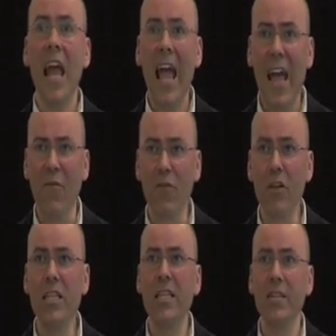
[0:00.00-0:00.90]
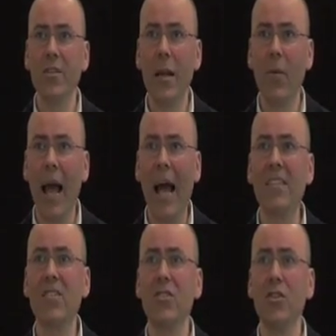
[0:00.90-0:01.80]
Every year they were
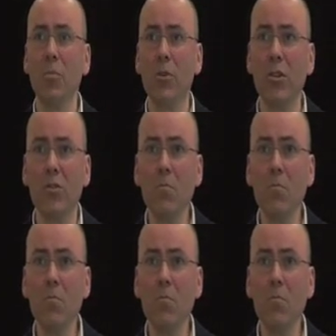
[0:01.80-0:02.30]
asked to produce